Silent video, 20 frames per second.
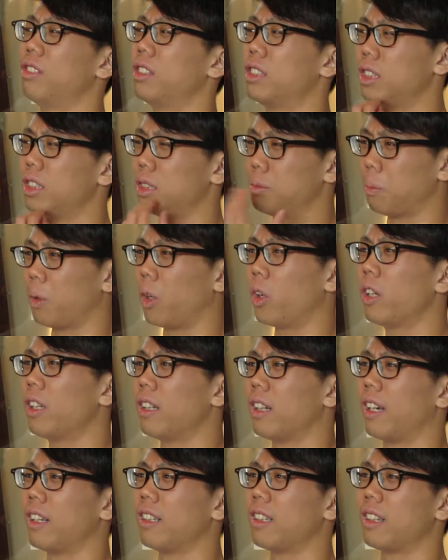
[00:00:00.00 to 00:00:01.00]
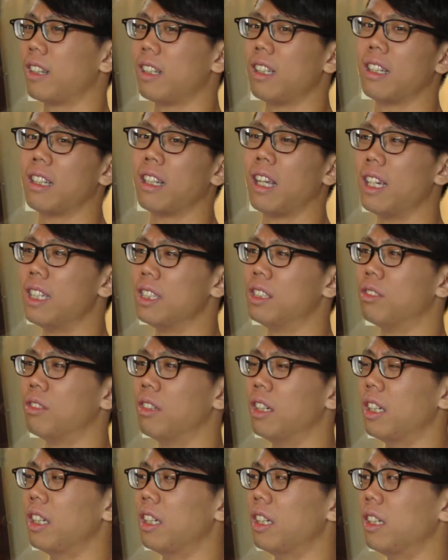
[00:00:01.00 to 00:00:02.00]
spoiled. Like it tastes
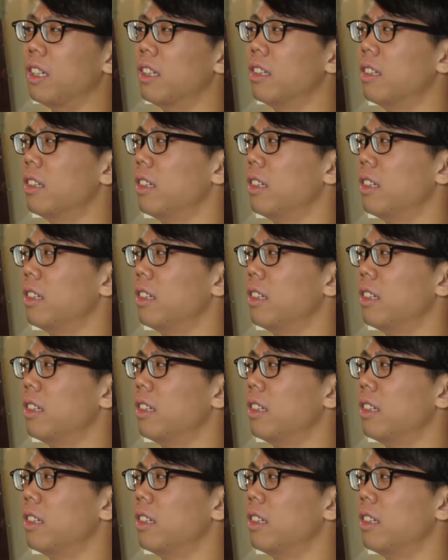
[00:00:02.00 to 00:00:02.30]
really,